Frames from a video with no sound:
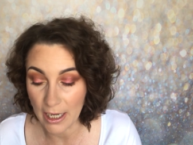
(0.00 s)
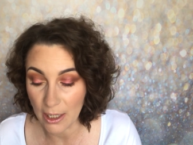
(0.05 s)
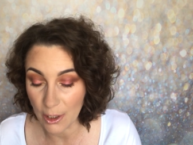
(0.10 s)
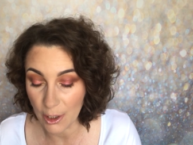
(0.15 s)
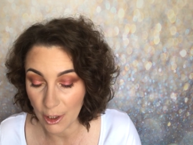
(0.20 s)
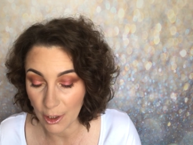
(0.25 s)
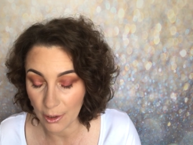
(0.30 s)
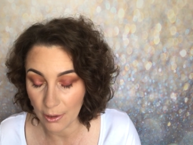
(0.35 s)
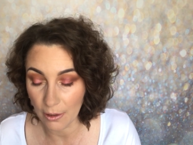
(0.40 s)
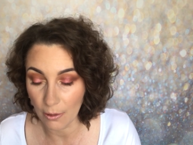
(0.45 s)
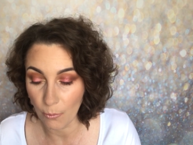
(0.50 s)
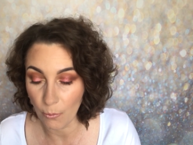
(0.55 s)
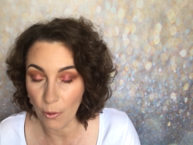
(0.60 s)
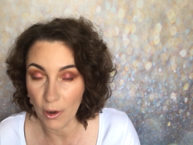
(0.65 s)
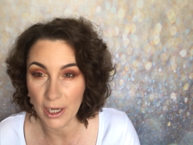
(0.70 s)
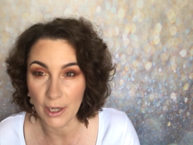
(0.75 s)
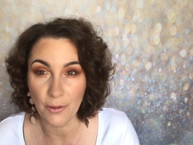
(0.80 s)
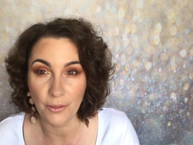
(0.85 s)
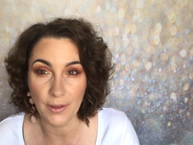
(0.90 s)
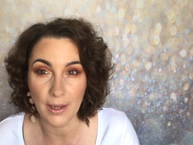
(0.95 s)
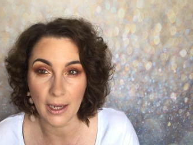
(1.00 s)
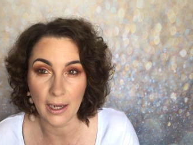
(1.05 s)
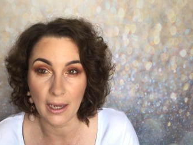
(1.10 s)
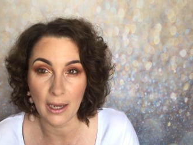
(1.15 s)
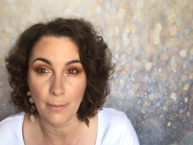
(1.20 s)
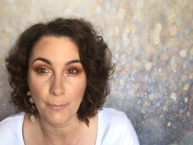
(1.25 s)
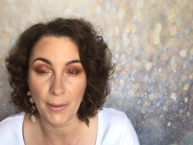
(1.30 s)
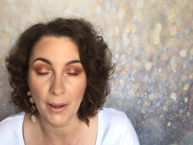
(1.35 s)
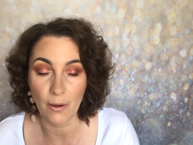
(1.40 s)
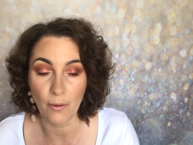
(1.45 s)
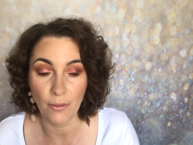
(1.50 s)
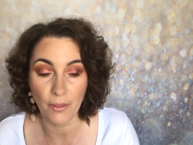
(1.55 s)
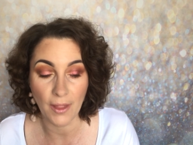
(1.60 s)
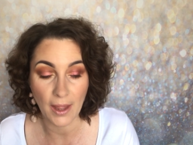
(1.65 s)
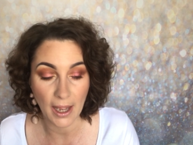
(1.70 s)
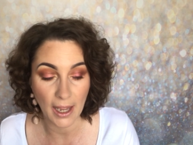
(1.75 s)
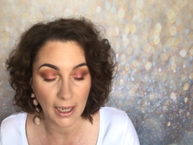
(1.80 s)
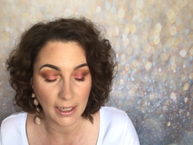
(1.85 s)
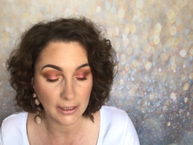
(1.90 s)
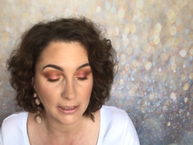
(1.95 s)
look, what you're thinking about
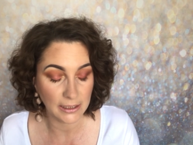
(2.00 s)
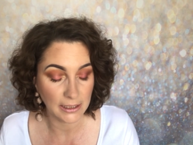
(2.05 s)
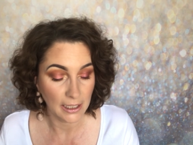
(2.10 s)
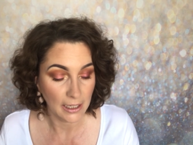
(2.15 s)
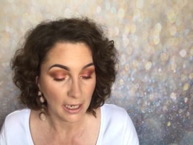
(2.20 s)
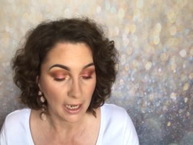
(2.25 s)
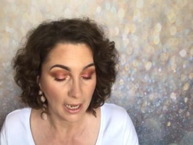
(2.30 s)
that.